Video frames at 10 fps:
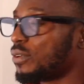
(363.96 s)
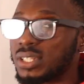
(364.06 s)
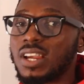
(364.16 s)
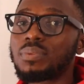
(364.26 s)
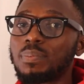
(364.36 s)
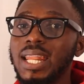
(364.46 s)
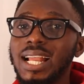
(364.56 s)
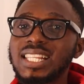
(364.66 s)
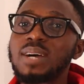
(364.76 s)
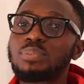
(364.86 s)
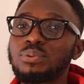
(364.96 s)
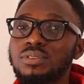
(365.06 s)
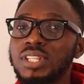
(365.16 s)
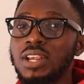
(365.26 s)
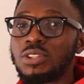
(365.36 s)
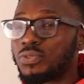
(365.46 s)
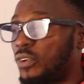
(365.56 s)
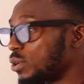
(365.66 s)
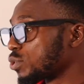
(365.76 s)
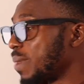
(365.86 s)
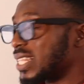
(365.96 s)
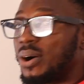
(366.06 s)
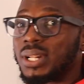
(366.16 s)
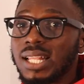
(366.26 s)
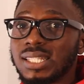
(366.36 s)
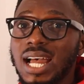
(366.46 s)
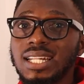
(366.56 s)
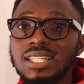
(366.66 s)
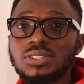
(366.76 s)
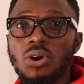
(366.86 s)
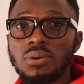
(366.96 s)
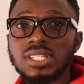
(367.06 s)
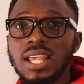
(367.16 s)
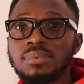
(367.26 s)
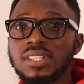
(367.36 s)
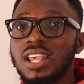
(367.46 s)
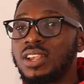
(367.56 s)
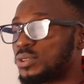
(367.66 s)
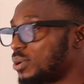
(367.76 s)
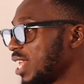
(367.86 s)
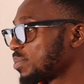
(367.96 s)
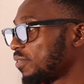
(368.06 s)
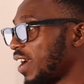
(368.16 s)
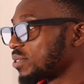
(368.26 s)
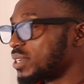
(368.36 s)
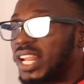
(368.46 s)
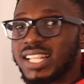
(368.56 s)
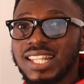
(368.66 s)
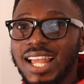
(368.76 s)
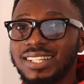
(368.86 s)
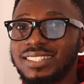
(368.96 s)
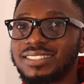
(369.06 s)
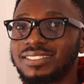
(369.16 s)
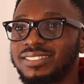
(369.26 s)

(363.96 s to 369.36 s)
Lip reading: Of course, I've prepared examples for us to better understand this concept. So let's move ahead to the next slide.